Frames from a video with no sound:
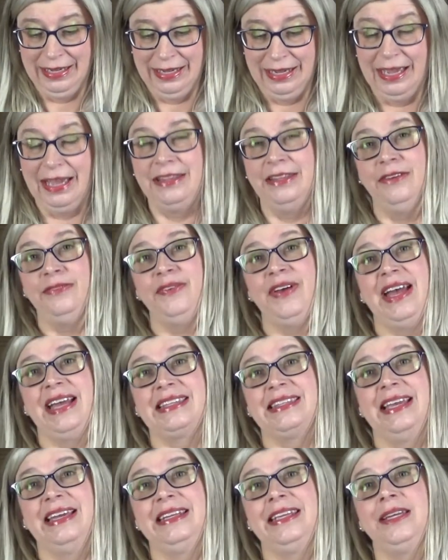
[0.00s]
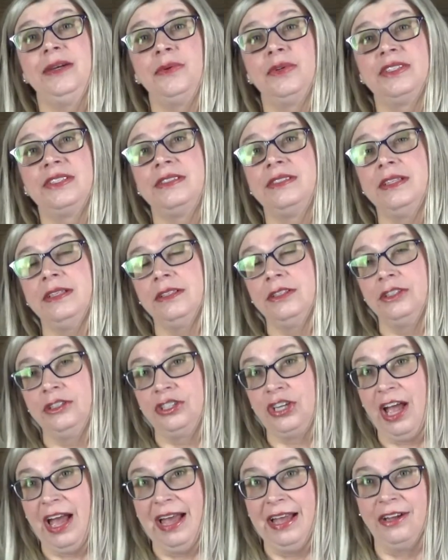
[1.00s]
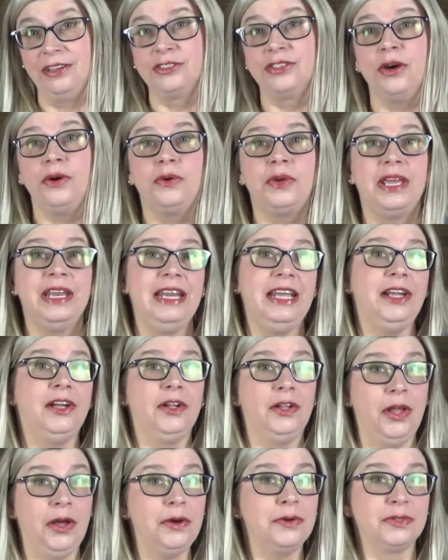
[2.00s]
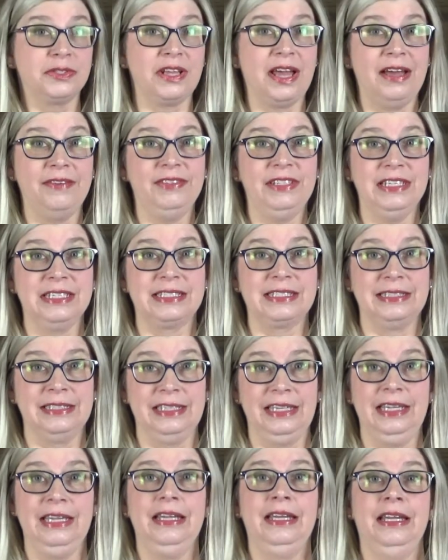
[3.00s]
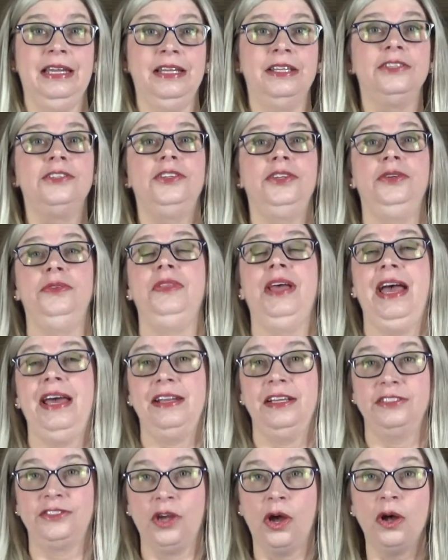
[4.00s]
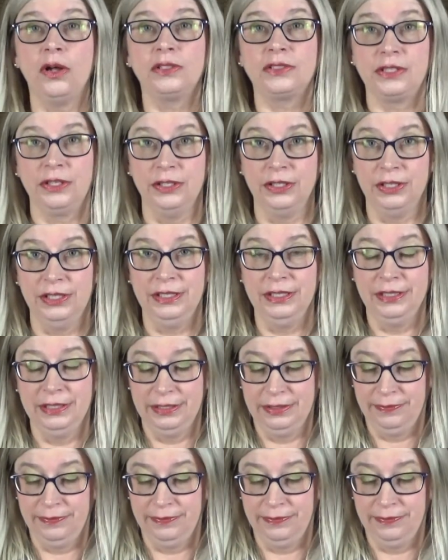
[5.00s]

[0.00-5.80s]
And the fact that he was still a child, though getting close, obviously, to that adulthood,